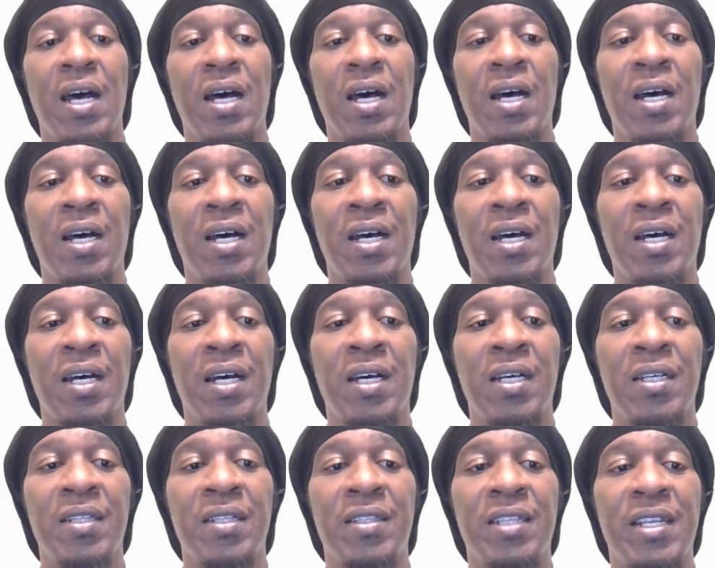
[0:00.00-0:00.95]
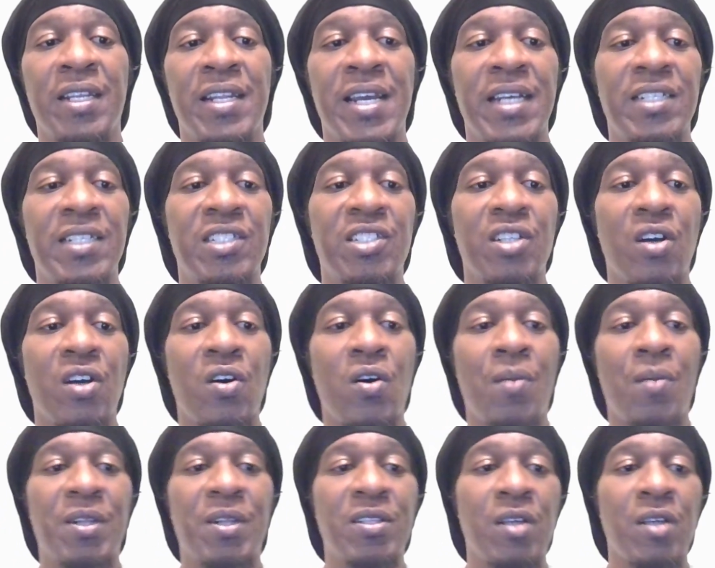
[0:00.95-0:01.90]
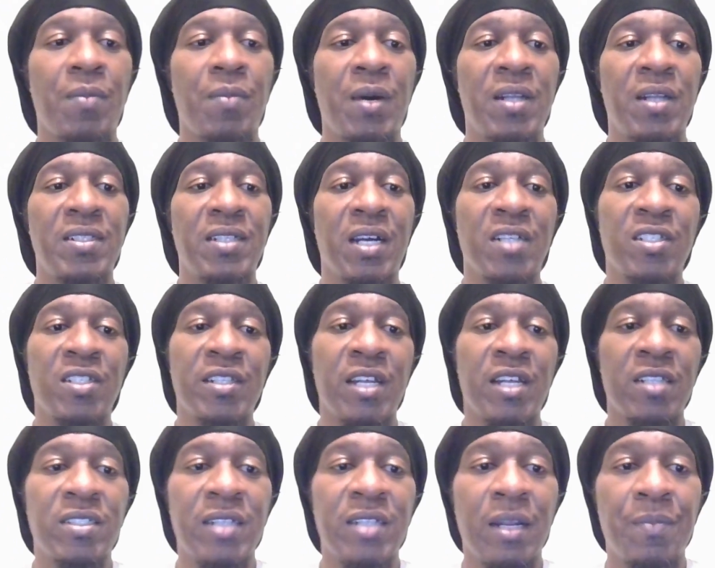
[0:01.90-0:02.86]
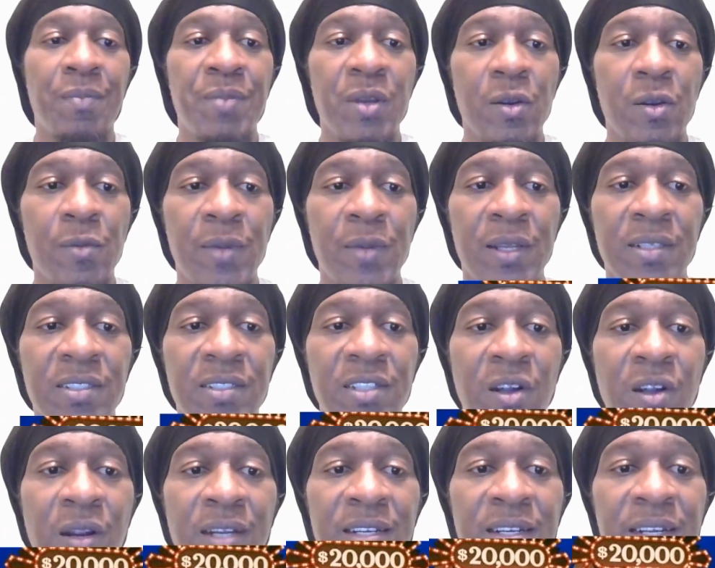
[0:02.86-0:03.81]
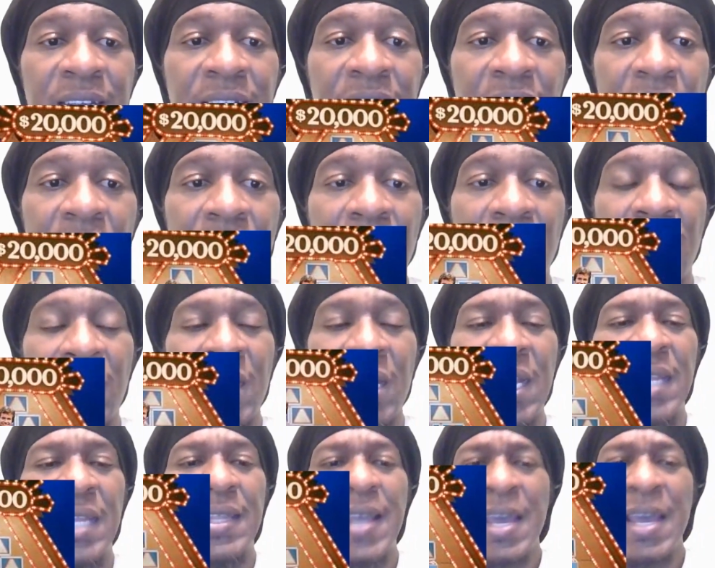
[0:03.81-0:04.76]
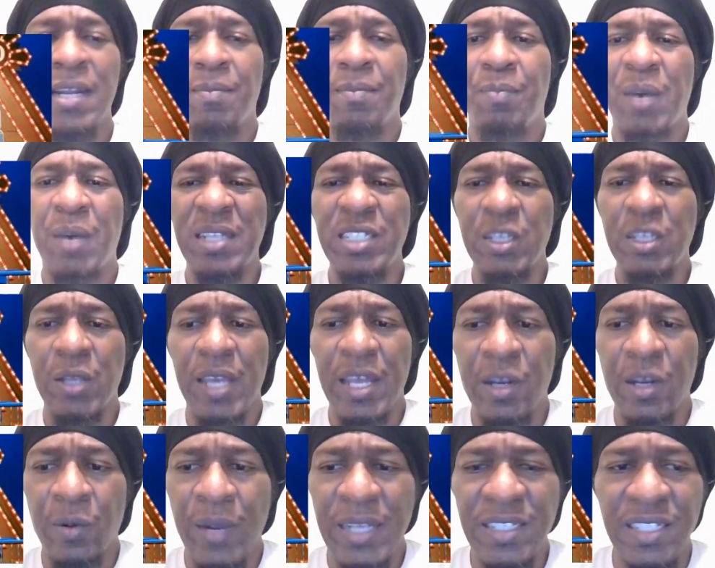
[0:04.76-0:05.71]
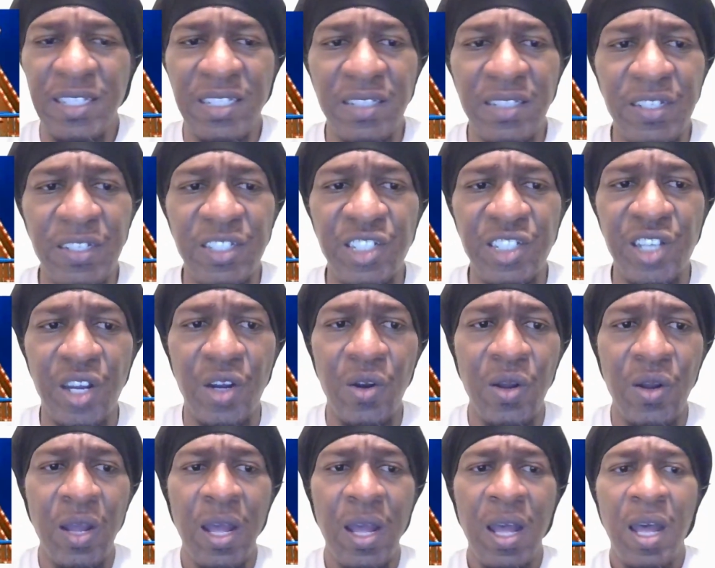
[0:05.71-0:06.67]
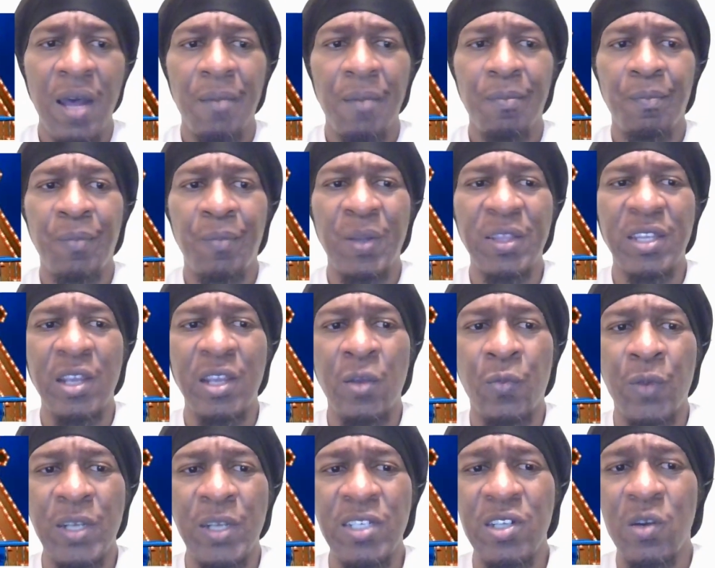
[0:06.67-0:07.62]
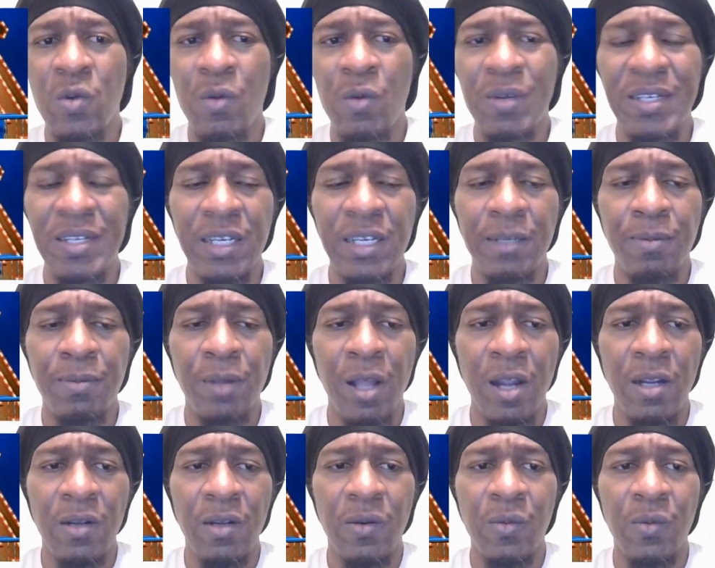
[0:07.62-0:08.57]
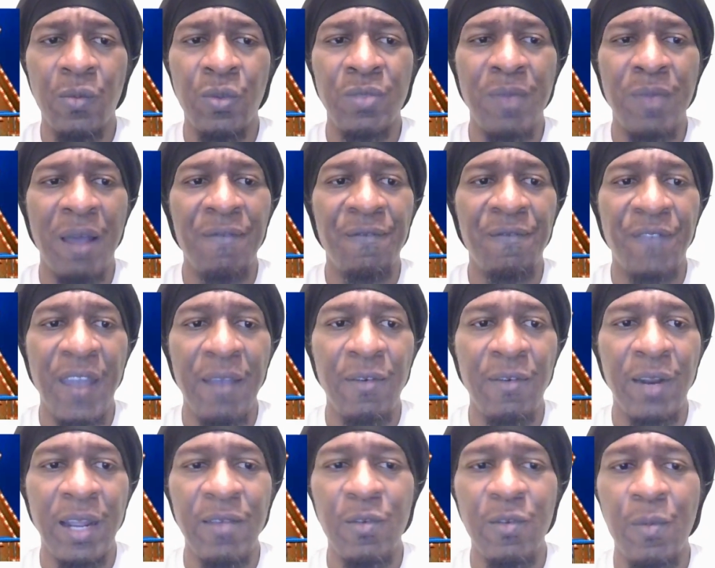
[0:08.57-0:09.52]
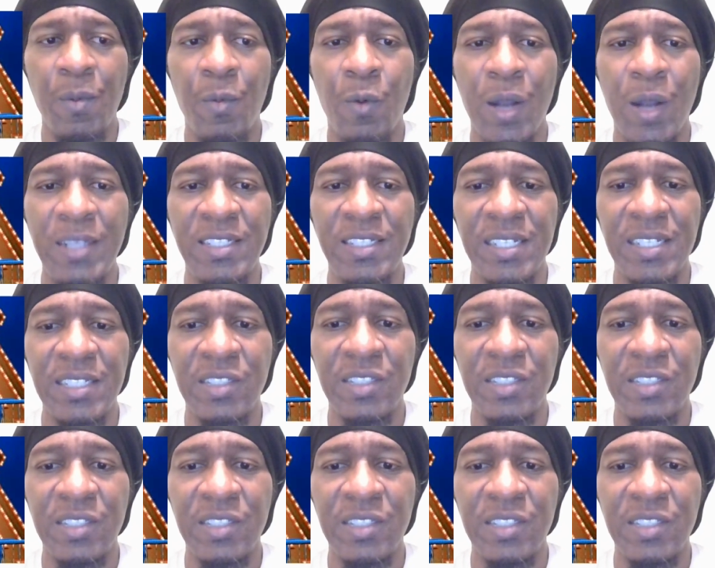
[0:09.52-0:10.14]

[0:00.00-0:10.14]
The next show I'm going to talk about is the $100,000 Pyramid, starring Dick Clark. They had a bunch of iterations of this show, but the original one with Dick Clark was my favorite. I remember watching